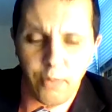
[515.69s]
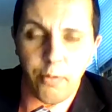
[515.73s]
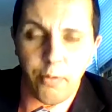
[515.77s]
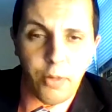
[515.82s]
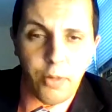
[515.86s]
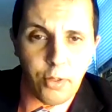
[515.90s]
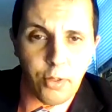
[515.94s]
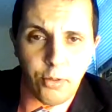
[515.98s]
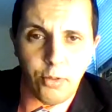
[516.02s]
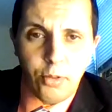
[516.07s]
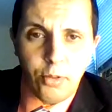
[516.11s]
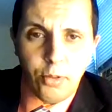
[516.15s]

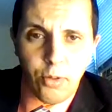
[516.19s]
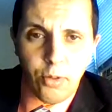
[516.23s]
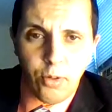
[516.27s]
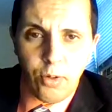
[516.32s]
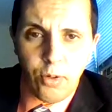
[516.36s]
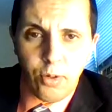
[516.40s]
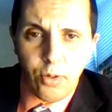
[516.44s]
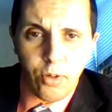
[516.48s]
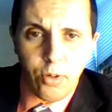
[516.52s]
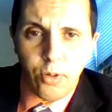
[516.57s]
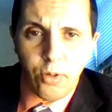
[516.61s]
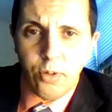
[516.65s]
versus a
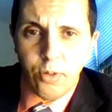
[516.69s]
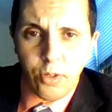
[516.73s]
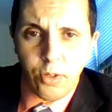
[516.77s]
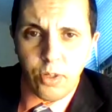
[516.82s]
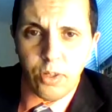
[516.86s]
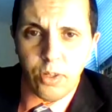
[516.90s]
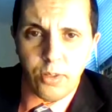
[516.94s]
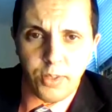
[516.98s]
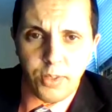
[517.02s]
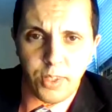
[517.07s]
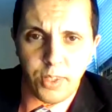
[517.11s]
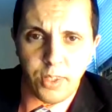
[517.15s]
whole
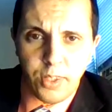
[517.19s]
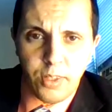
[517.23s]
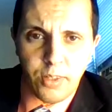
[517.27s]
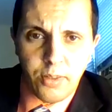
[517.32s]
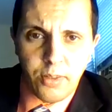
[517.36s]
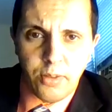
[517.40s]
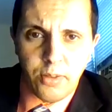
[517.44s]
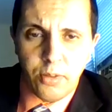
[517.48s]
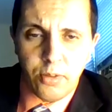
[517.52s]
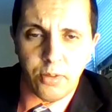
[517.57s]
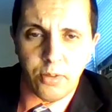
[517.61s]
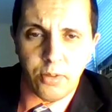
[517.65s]

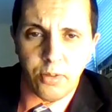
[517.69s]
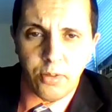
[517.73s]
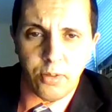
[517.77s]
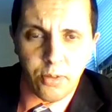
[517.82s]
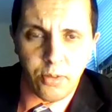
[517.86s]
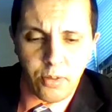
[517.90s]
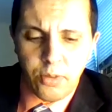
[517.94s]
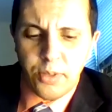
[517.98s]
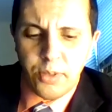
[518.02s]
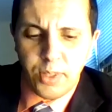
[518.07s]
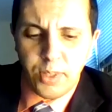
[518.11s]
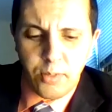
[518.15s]
continent, the
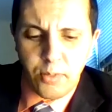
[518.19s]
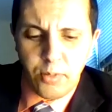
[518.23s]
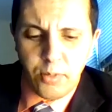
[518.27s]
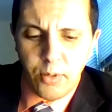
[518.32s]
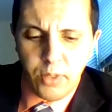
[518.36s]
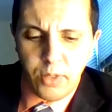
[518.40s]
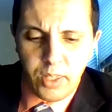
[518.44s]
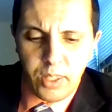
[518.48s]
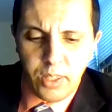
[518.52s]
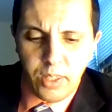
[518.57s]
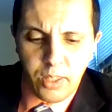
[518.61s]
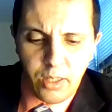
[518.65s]
North
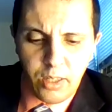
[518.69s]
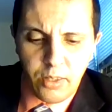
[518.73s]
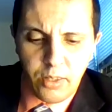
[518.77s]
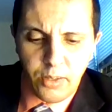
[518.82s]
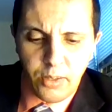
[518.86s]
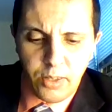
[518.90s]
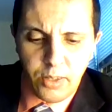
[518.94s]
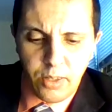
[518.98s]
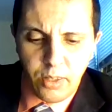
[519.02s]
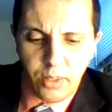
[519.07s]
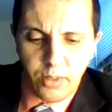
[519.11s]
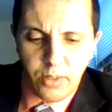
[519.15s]
American
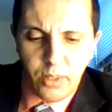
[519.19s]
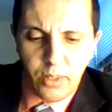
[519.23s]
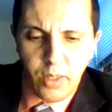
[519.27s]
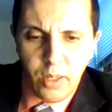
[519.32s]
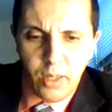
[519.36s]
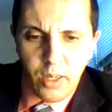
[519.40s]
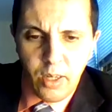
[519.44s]
continent.